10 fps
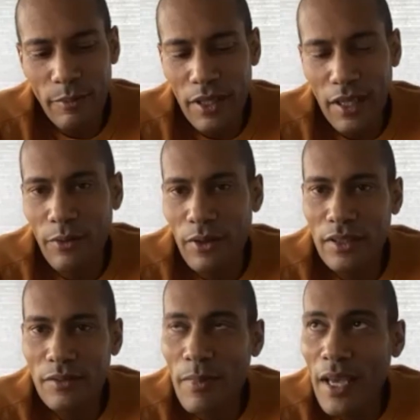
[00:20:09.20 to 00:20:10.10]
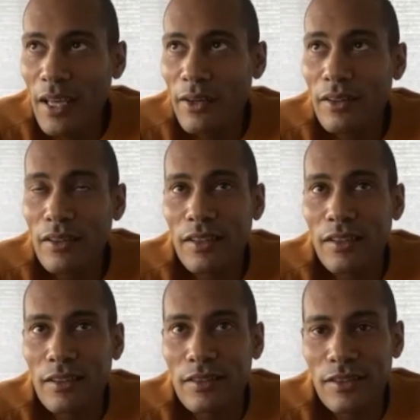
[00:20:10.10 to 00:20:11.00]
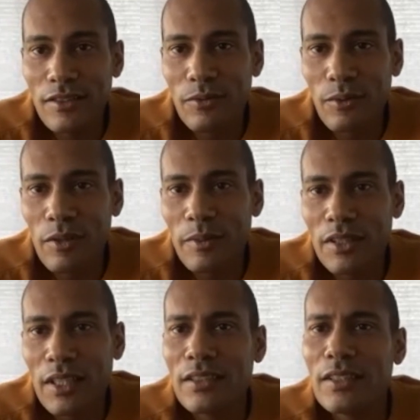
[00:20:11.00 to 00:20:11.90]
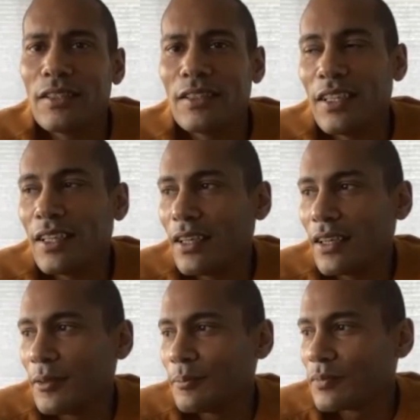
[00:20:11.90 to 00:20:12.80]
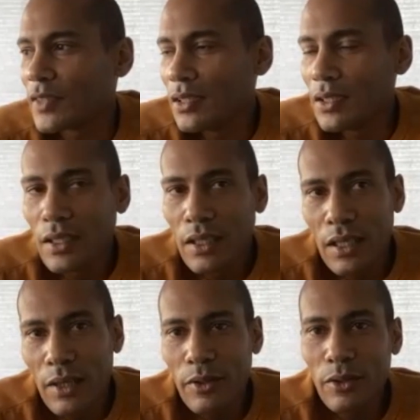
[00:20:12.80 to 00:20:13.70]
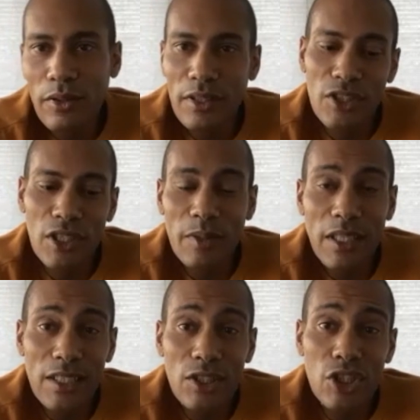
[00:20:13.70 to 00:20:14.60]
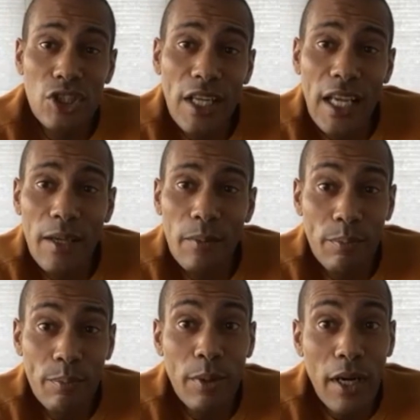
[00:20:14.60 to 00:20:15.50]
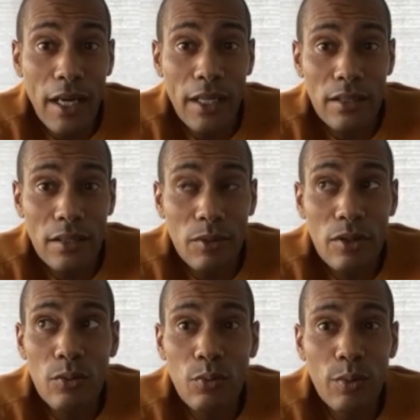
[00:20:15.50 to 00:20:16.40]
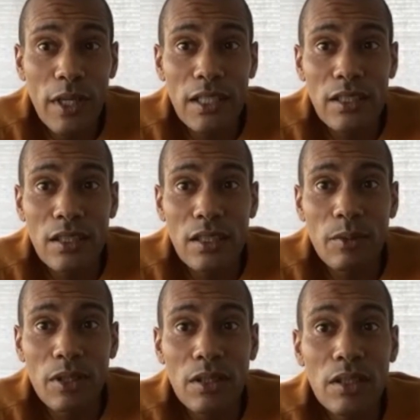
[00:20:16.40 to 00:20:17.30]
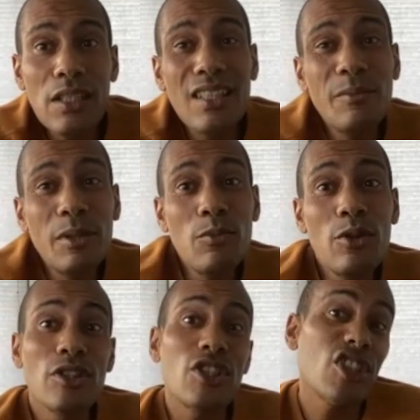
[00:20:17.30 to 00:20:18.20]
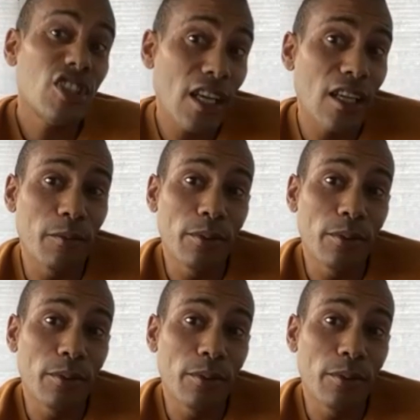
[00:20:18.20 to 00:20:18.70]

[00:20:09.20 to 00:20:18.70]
But I realized, man, that's such a wrong mentality. That's like saying, I want to go to the gym and get in shape, but I'm gonna wait till I'm a little bit more in shape